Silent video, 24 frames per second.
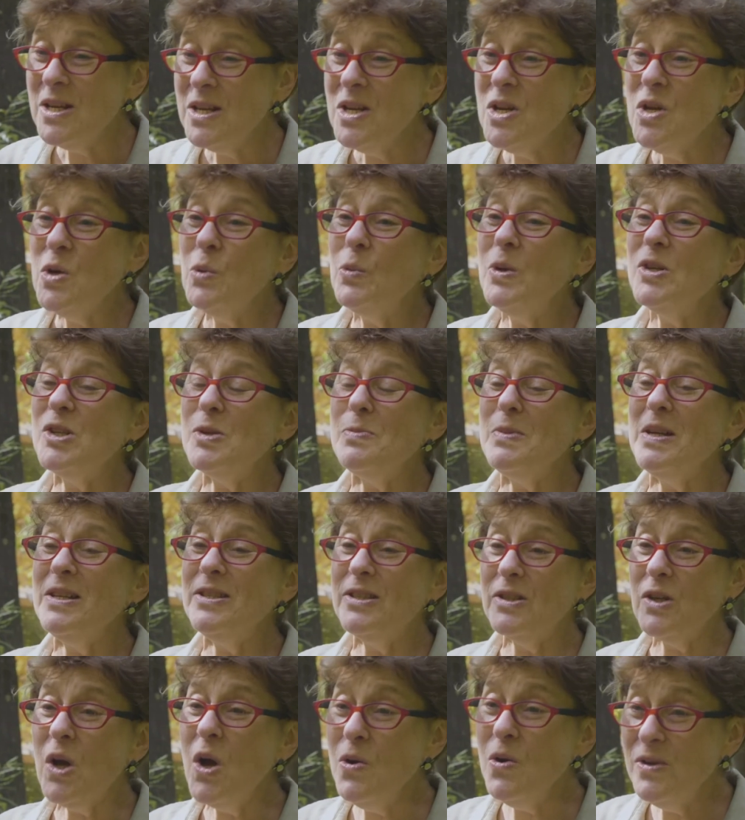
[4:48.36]
which
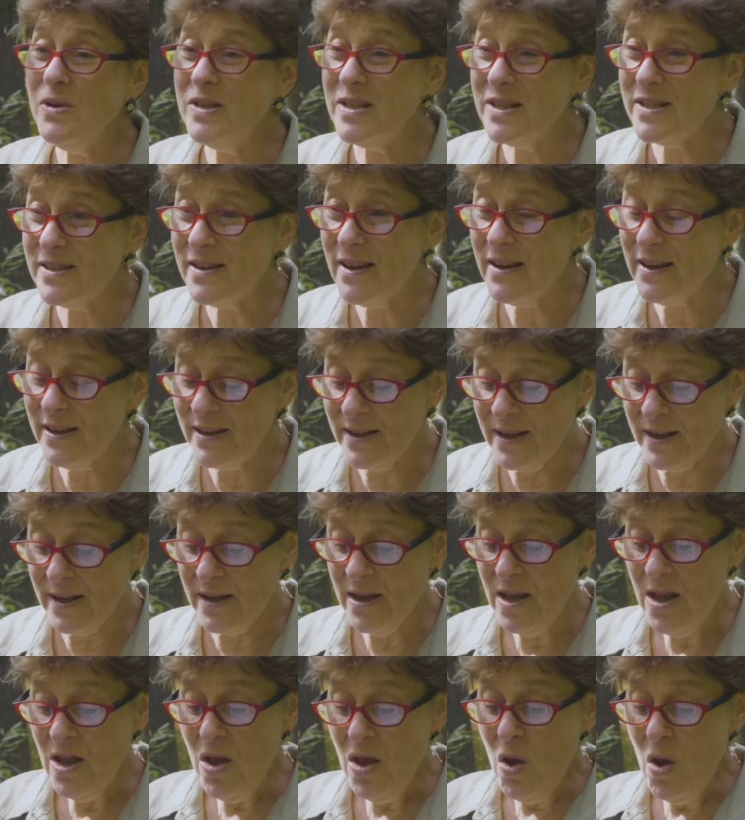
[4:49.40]
means co-designing
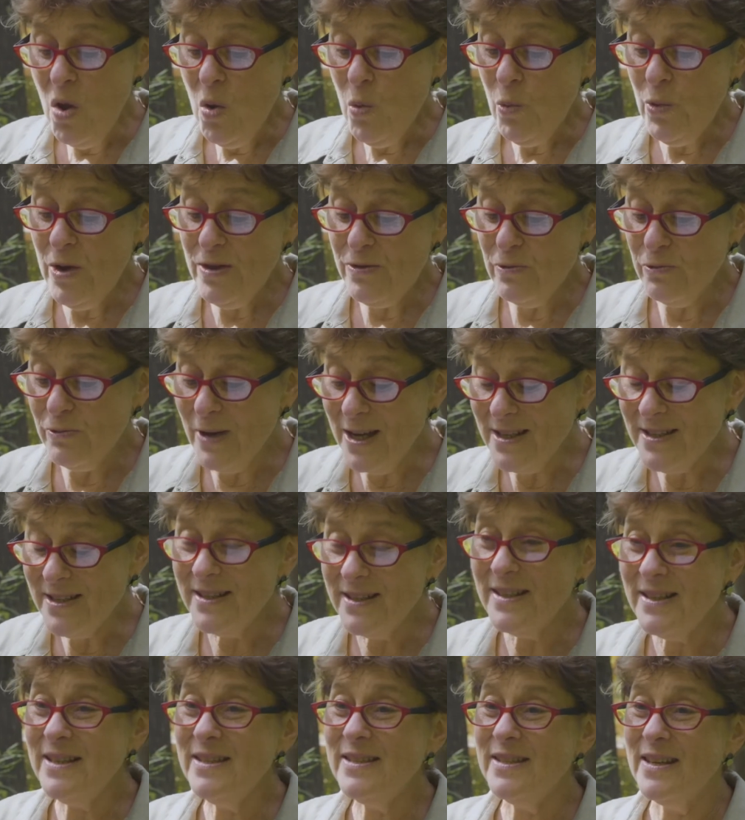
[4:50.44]
with
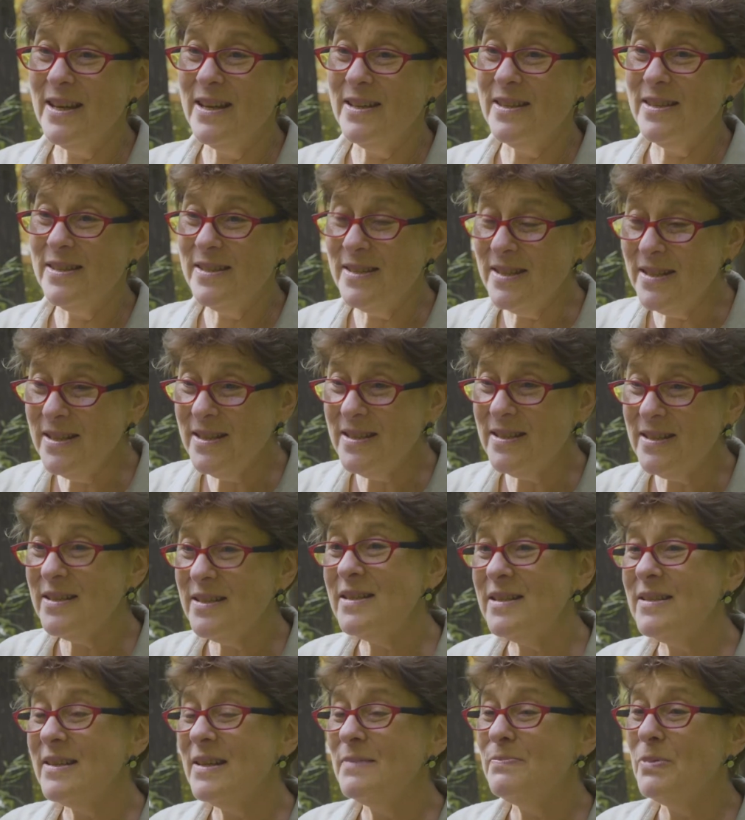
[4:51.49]
residents and
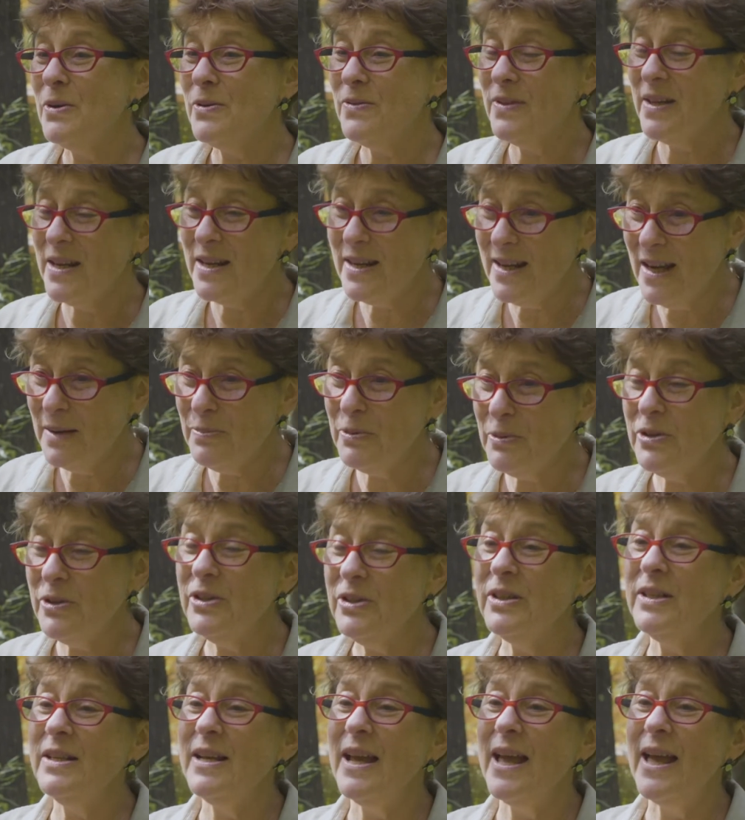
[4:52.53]
citizens at both the
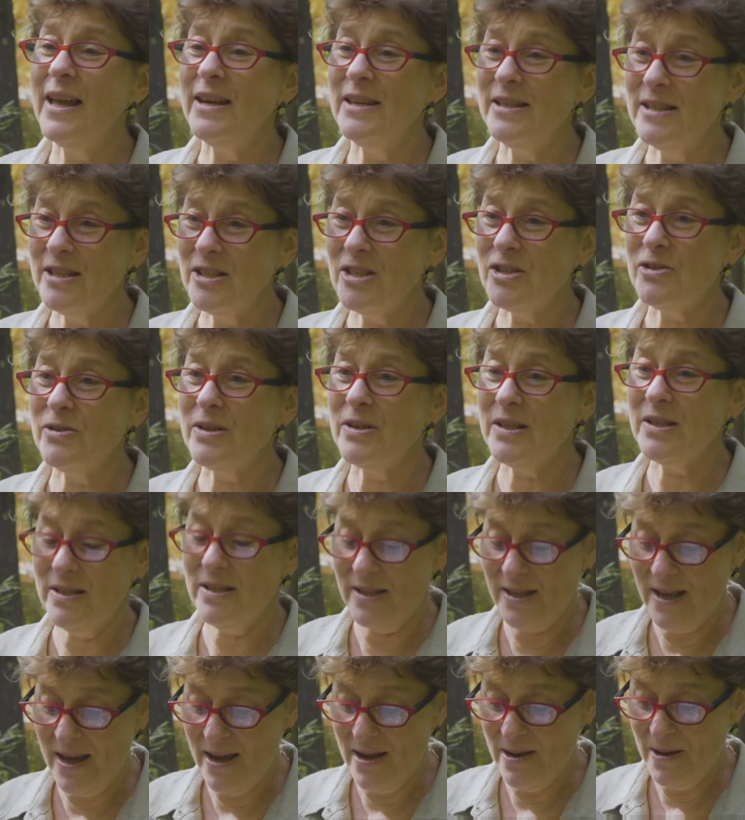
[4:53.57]
neighborhood and district
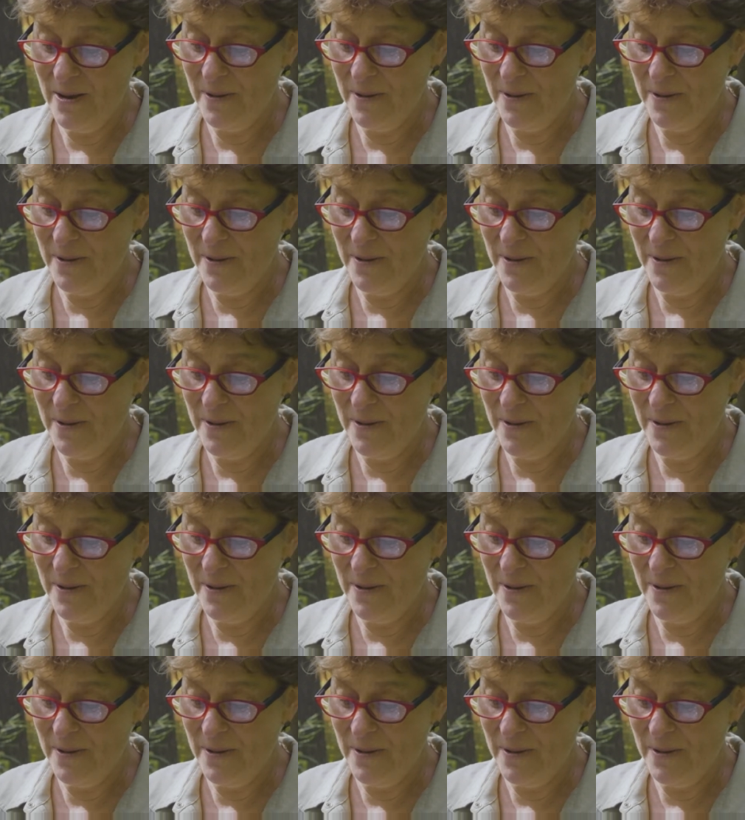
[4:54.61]
scale.